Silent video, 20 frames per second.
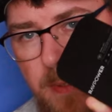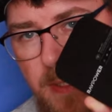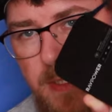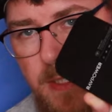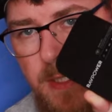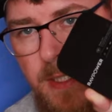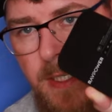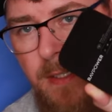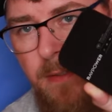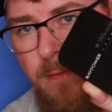
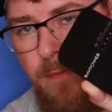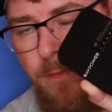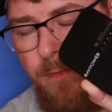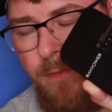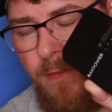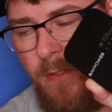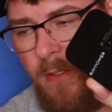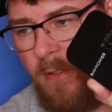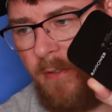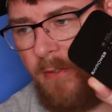piece of kit
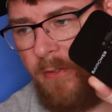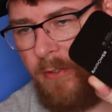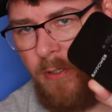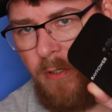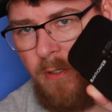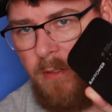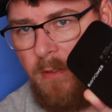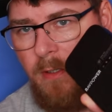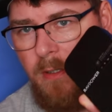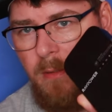for
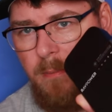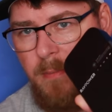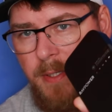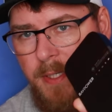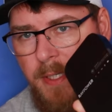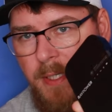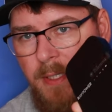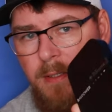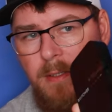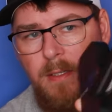not a lot of
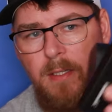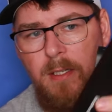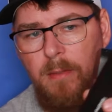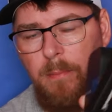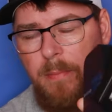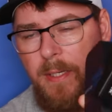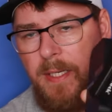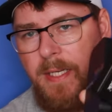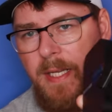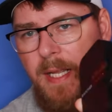money,
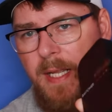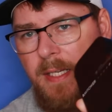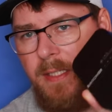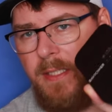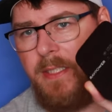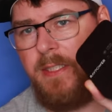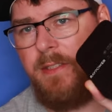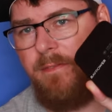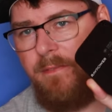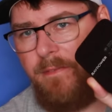but again,
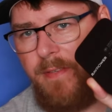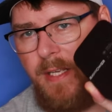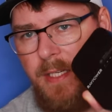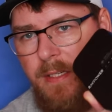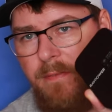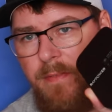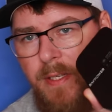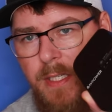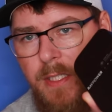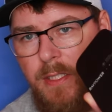it's
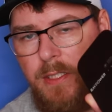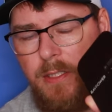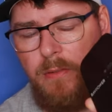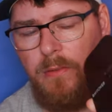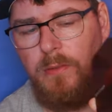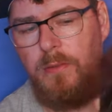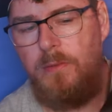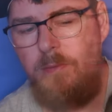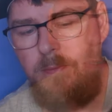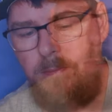very, very slow.